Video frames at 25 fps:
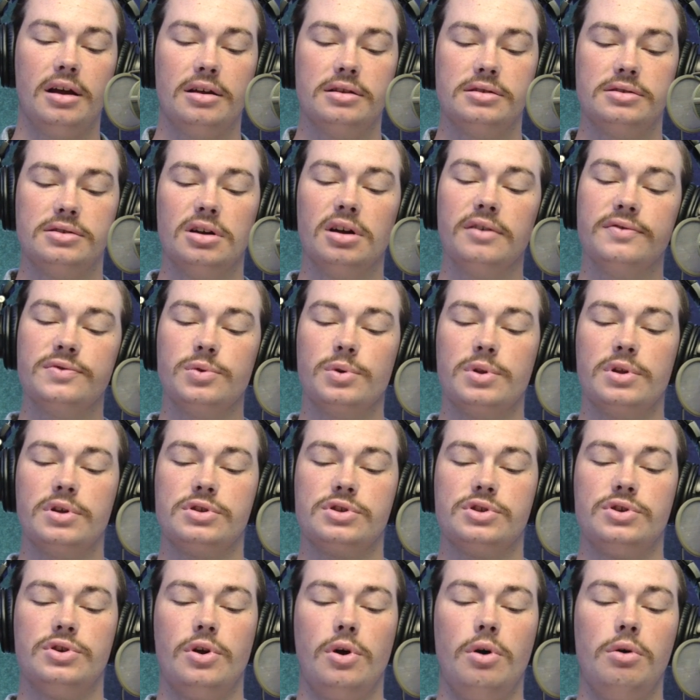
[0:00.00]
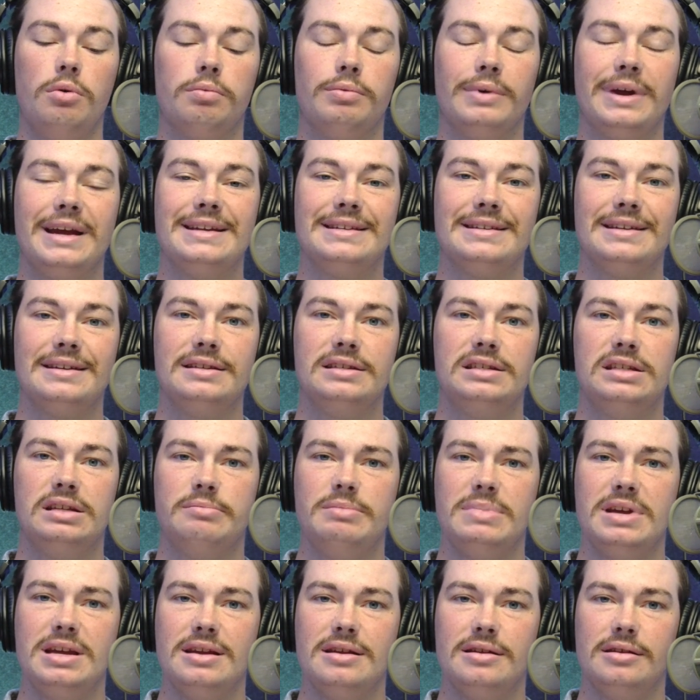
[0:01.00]
Serves where there's no reason to
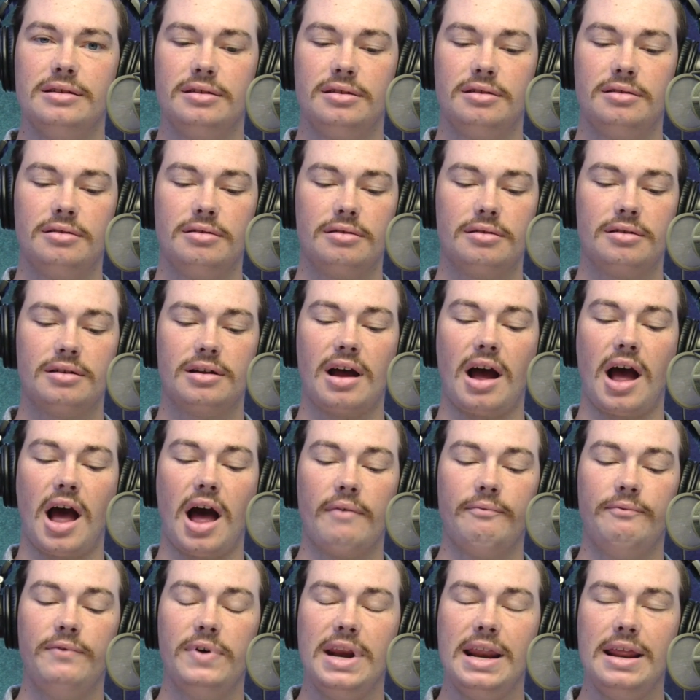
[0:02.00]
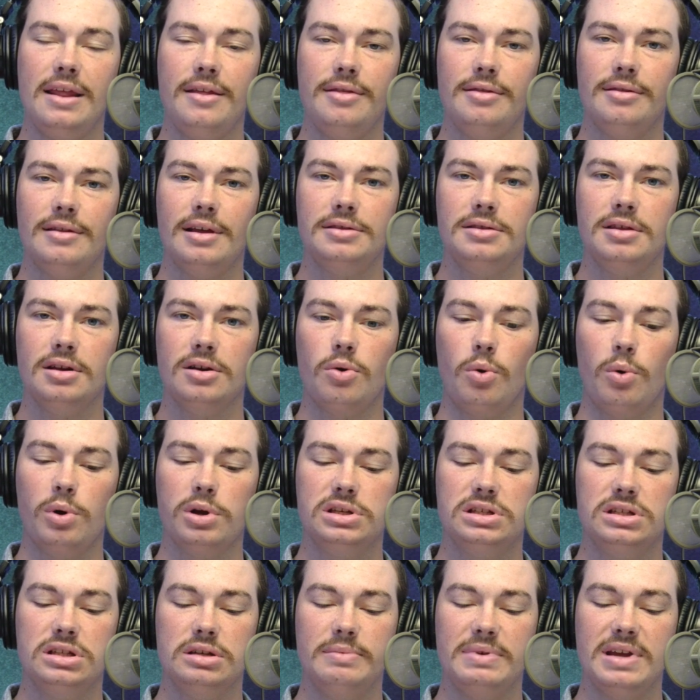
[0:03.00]
be confident that they're
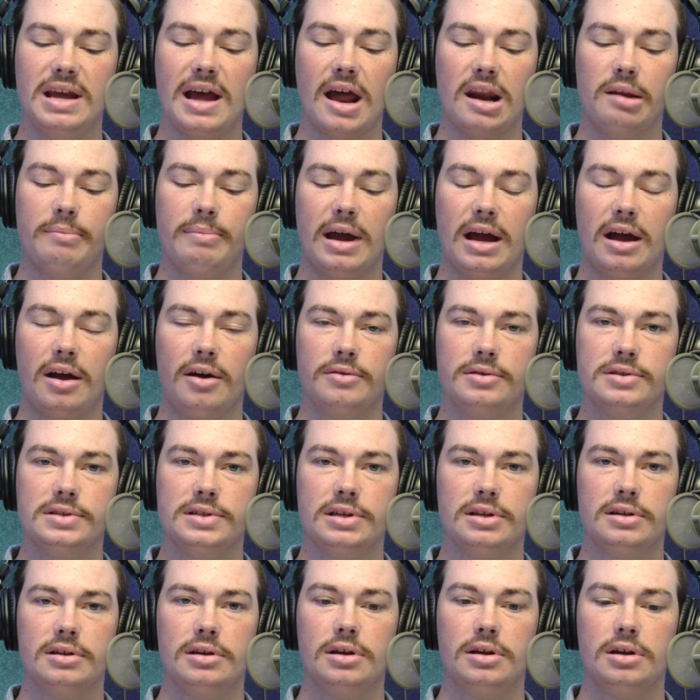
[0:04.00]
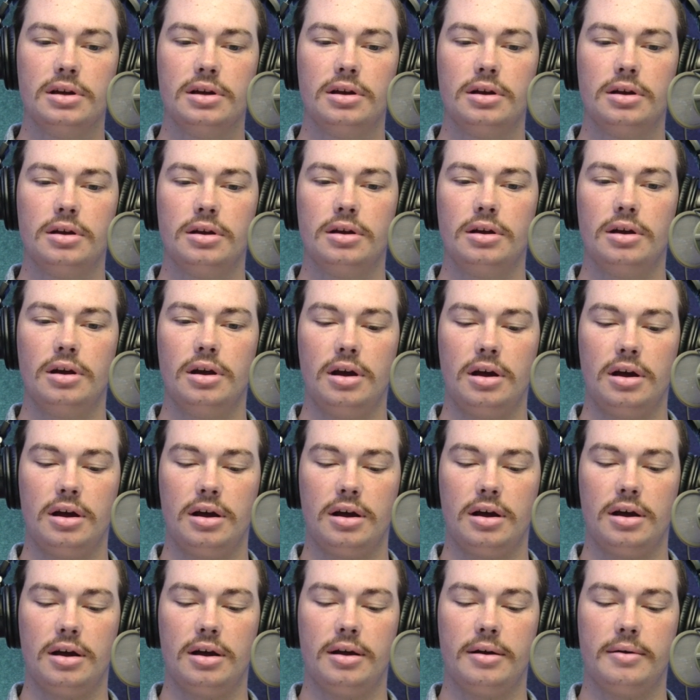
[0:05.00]
going to be out of bounds.
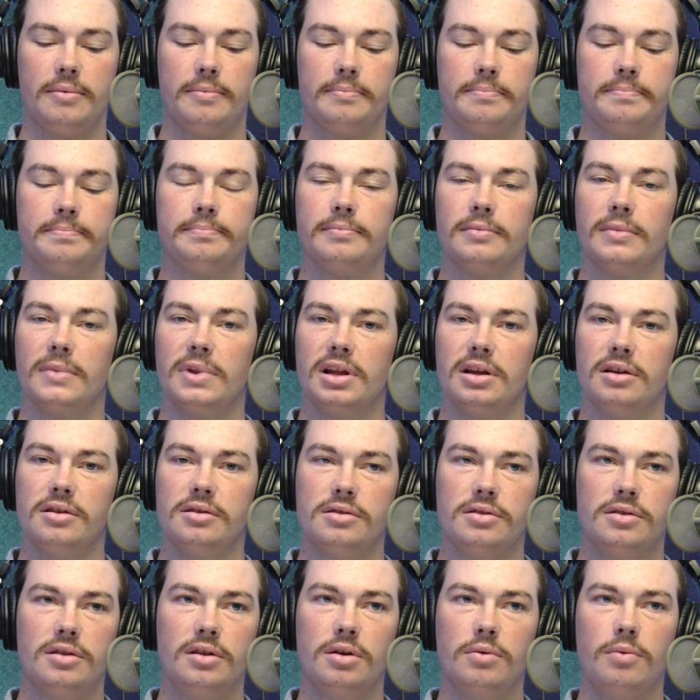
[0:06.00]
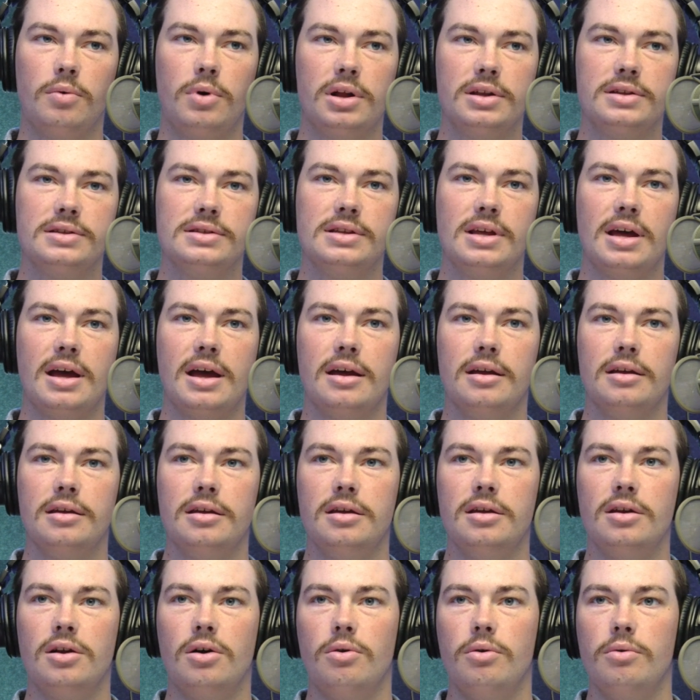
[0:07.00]
They're ones that,
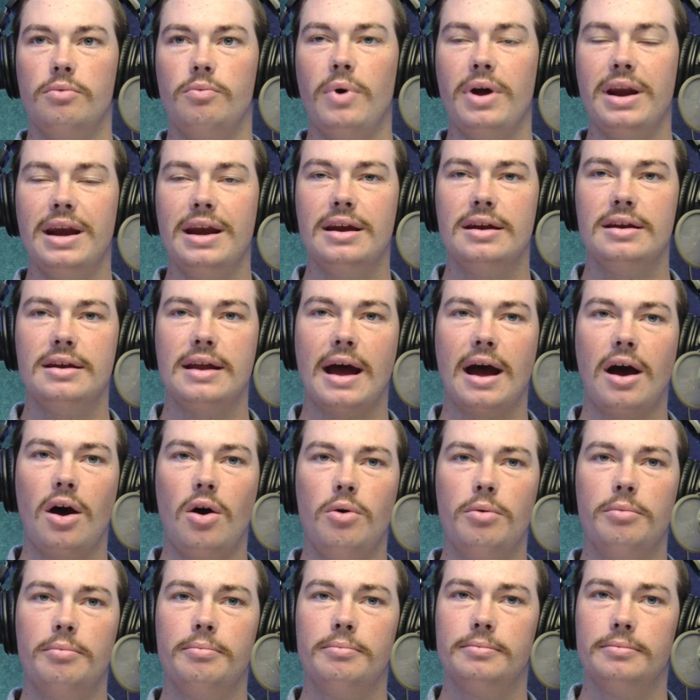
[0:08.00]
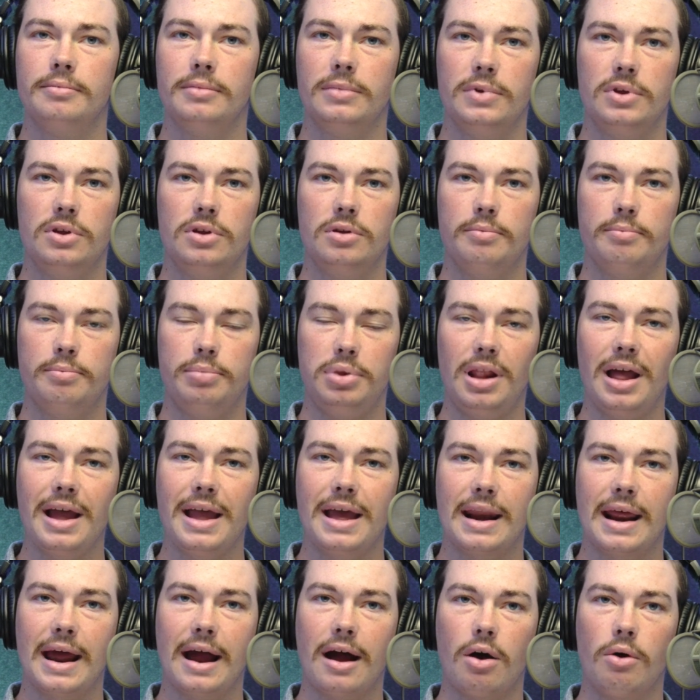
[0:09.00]
when in doubt,
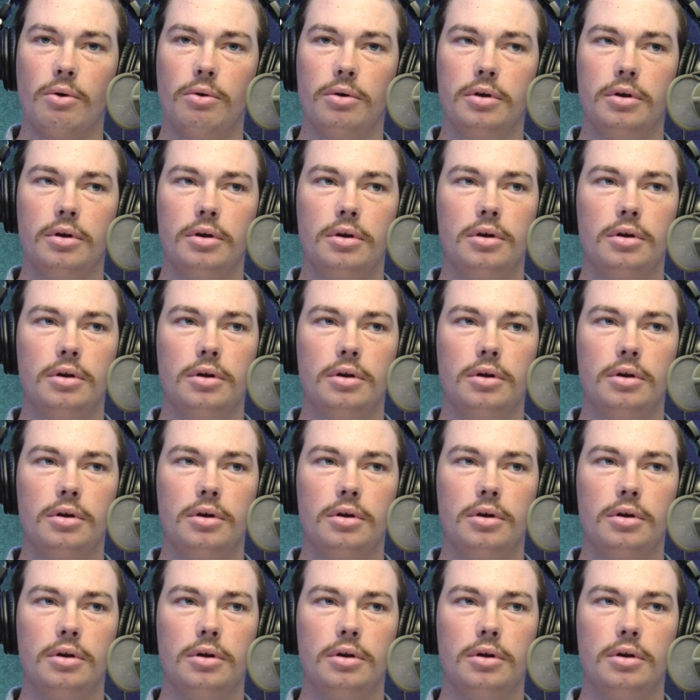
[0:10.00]
play it out.